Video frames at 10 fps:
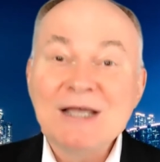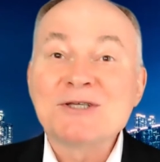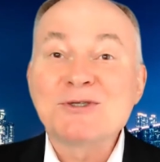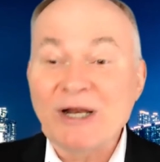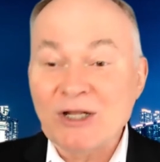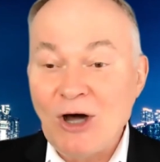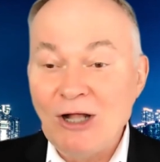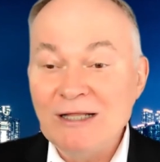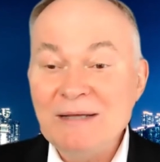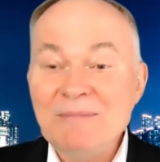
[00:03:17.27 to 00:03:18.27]
So I'd
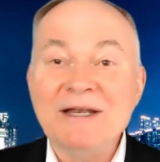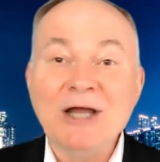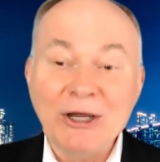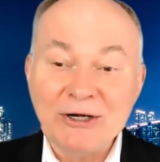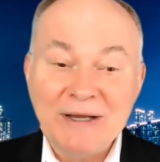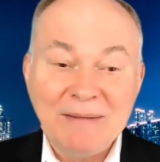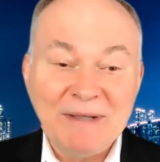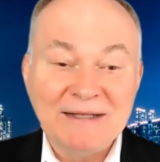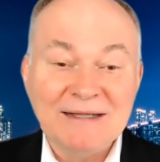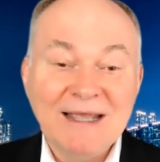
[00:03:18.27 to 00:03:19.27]
call him and hire
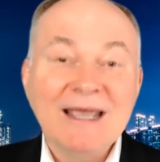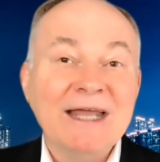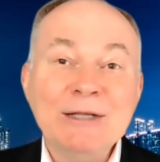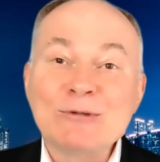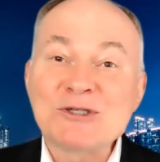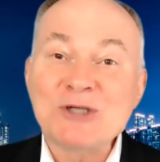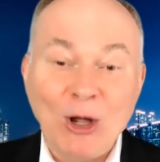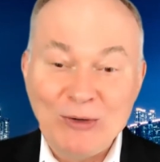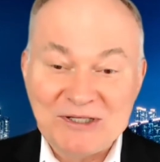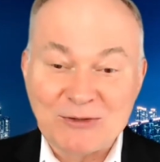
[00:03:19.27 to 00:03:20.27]
him. And he was
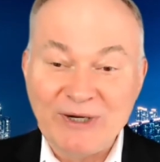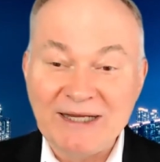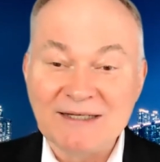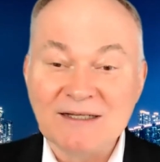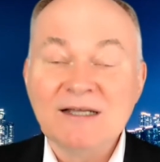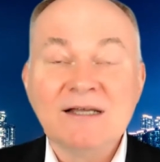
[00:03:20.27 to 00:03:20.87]
always great,